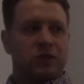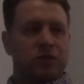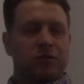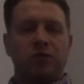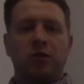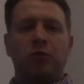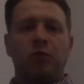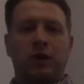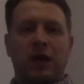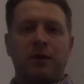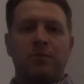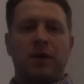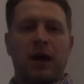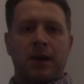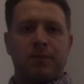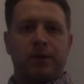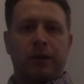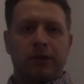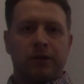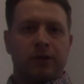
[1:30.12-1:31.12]
just keep
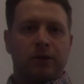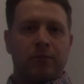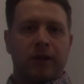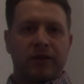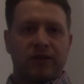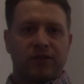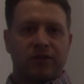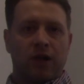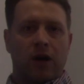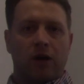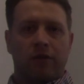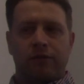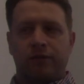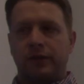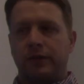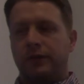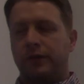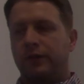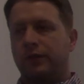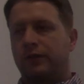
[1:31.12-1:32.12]
my opinion to myself
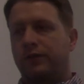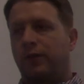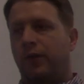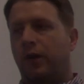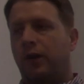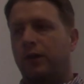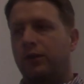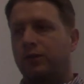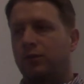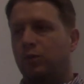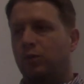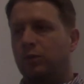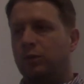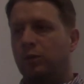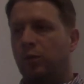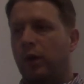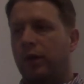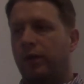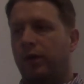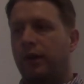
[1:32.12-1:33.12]
as far as
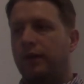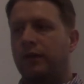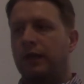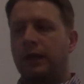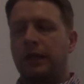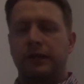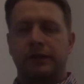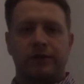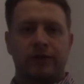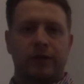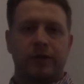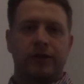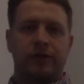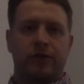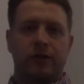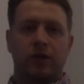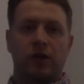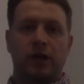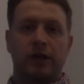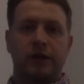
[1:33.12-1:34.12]
whether I think it's
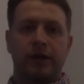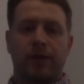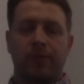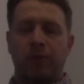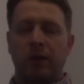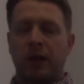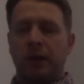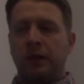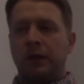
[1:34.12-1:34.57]
a good idea.